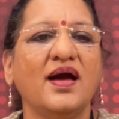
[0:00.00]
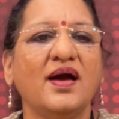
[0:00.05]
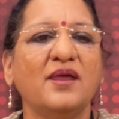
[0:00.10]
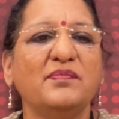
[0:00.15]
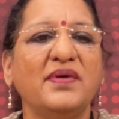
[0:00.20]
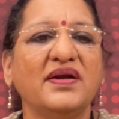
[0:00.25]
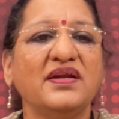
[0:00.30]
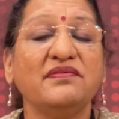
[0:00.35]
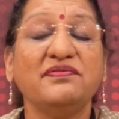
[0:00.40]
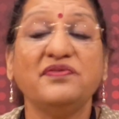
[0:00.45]

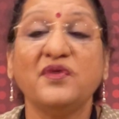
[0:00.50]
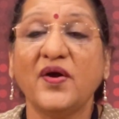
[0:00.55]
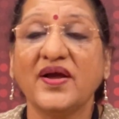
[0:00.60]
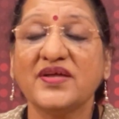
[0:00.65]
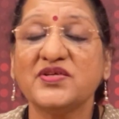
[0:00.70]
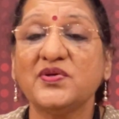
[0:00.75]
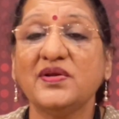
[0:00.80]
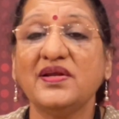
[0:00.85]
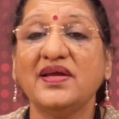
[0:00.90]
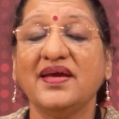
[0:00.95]
but if you
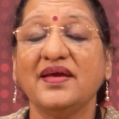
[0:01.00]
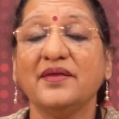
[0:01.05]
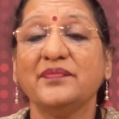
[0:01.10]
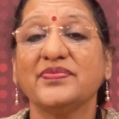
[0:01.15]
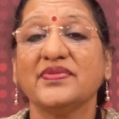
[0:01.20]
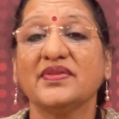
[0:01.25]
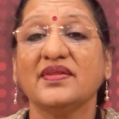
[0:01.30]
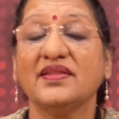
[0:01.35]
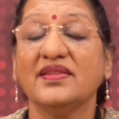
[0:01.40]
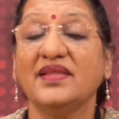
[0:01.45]
actually
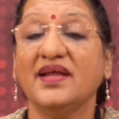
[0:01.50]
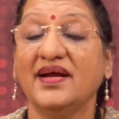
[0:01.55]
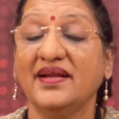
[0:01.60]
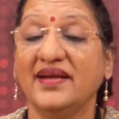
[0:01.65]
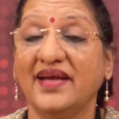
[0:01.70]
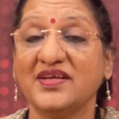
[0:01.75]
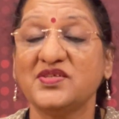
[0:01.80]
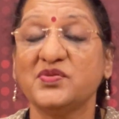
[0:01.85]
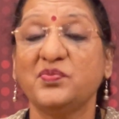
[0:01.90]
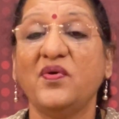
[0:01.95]
the
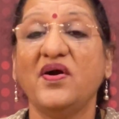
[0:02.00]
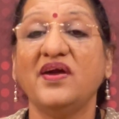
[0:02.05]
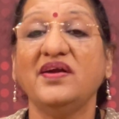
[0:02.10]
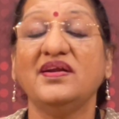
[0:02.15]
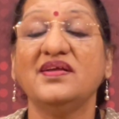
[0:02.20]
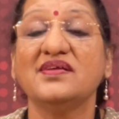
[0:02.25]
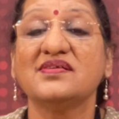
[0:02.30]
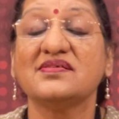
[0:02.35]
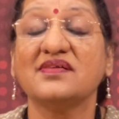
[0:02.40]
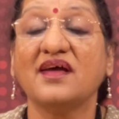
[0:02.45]
next point
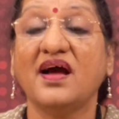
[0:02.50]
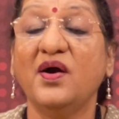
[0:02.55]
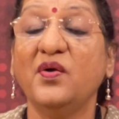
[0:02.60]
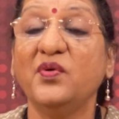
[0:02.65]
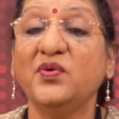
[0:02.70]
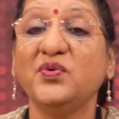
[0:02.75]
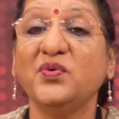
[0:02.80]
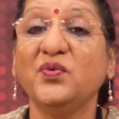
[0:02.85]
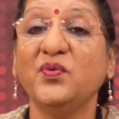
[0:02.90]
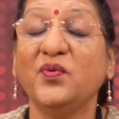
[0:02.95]
is how
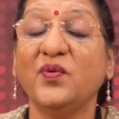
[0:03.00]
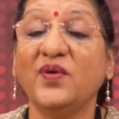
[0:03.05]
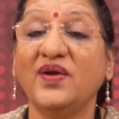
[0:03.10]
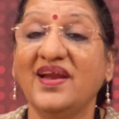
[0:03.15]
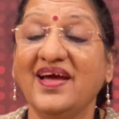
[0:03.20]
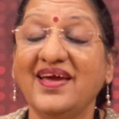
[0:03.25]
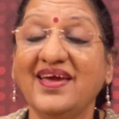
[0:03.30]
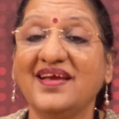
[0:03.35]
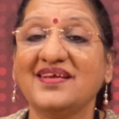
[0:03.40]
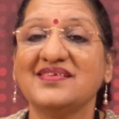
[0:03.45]
to
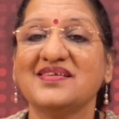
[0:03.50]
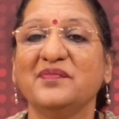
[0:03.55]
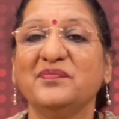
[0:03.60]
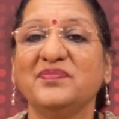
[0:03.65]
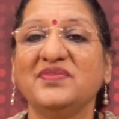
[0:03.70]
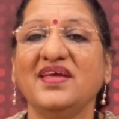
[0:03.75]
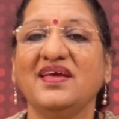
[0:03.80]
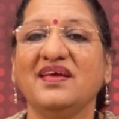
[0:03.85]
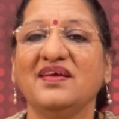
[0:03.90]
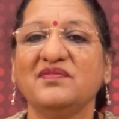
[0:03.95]
like
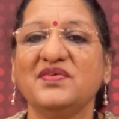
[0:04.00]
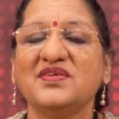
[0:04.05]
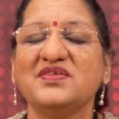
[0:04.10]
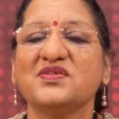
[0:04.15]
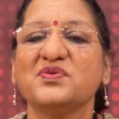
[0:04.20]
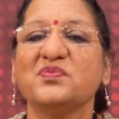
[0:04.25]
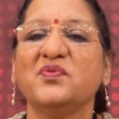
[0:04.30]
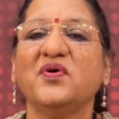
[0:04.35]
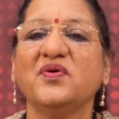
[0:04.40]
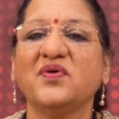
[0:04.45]
something which
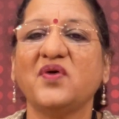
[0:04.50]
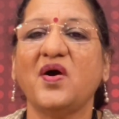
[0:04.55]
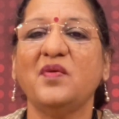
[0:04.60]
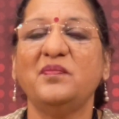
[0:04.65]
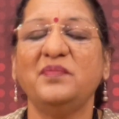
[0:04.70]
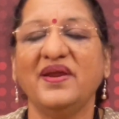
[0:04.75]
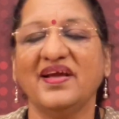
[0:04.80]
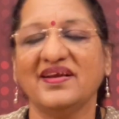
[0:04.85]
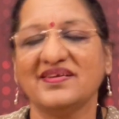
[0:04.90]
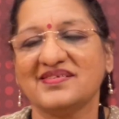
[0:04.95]
is more
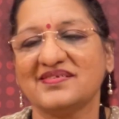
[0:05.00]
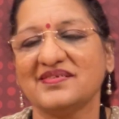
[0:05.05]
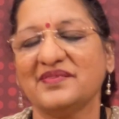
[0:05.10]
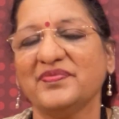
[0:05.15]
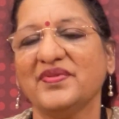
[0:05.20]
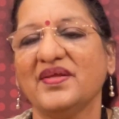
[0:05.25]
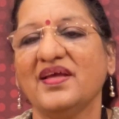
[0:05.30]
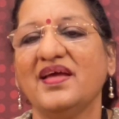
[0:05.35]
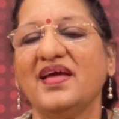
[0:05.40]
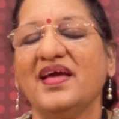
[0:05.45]
complex
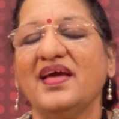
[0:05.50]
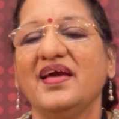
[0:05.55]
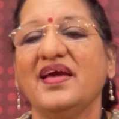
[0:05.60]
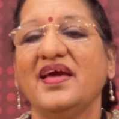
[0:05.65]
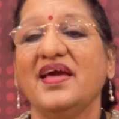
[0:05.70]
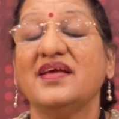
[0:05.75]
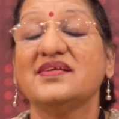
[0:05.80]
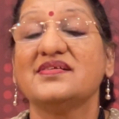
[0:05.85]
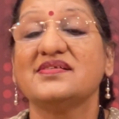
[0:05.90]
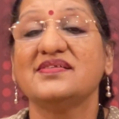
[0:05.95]

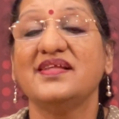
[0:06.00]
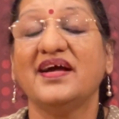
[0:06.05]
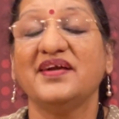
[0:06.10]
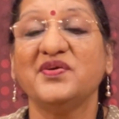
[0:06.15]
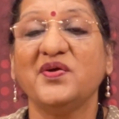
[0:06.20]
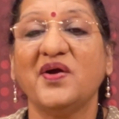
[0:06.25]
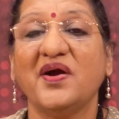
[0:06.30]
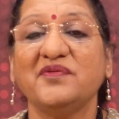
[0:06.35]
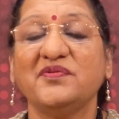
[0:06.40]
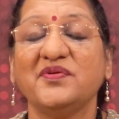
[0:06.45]
is that
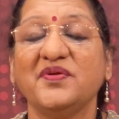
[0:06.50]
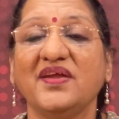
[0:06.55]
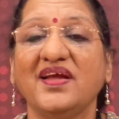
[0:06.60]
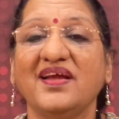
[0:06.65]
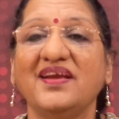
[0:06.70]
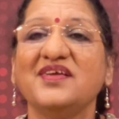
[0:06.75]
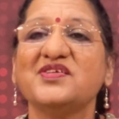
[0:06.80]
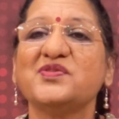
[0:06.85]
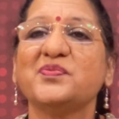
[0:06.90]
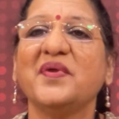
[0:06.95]
you have to
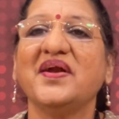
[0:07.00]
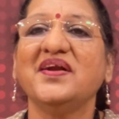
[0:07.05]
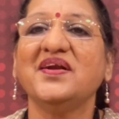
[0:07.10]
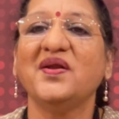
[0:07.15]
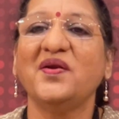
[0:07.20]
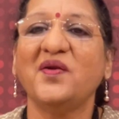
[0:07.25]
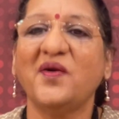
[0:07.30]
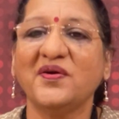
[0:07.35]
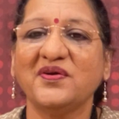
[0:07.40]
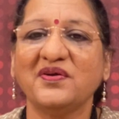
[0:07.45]
really spend
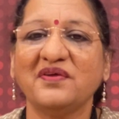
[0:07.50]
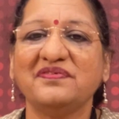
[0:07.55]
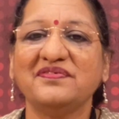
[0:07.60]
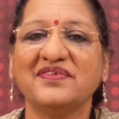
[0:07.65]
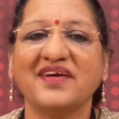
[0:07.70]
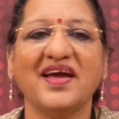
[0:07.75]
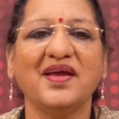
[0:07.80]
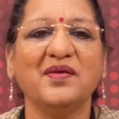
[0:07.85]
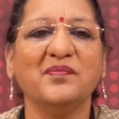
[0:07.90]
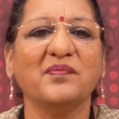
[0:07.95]
a lot of
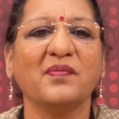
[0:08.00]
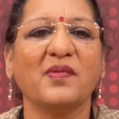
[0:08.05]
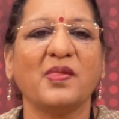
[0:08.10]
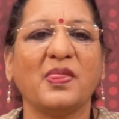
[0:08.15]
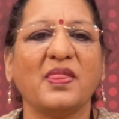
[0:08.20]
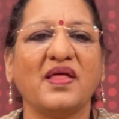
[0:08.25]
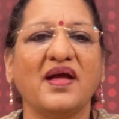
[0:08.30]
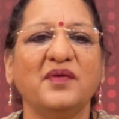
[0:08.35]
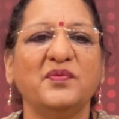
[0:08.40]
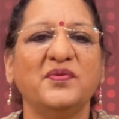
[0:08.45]
time
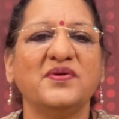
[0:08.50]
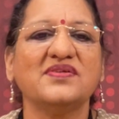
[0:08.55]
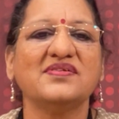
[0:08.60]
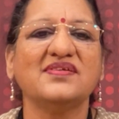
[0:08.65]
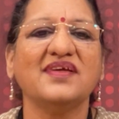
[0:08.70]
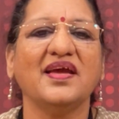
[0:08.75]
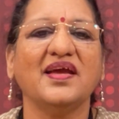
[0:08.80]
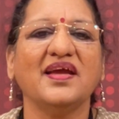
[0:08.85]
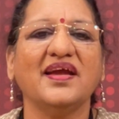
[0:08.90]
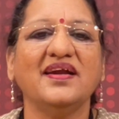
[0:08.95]
i would
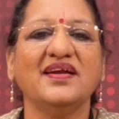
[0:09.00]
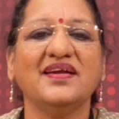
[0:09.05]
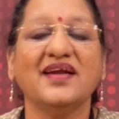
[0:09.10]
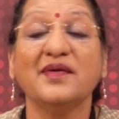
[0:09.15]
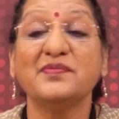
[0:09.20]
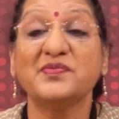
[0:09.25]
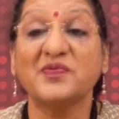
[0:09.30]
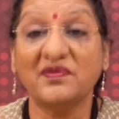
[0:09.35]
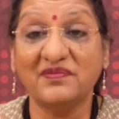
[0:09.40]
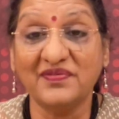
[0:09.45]
say in
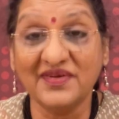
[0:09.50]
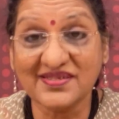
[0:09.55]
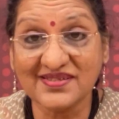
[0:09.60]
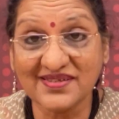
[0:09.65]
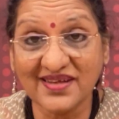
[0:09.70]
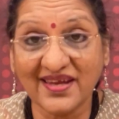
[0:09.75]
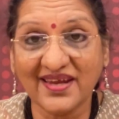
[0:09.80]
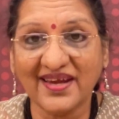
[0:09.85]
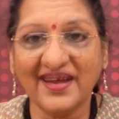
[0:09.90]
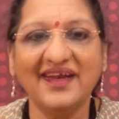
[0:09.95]
terms of
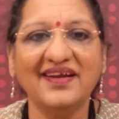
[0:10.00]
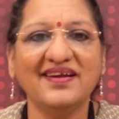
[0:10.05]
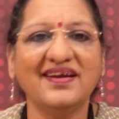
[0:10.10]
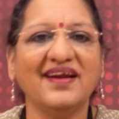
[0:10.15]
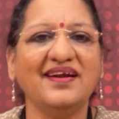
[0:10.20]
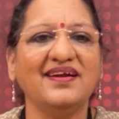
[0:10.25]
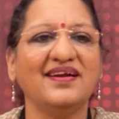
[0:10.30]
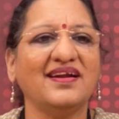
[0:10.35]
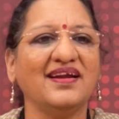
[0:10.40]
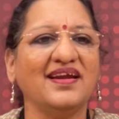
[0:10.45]
listening
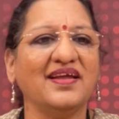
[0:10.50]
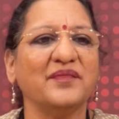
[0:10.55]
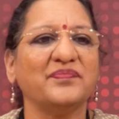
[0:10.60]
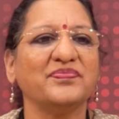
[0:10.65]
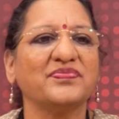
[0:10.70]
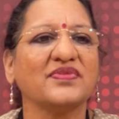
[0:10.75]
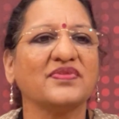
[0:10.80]
intently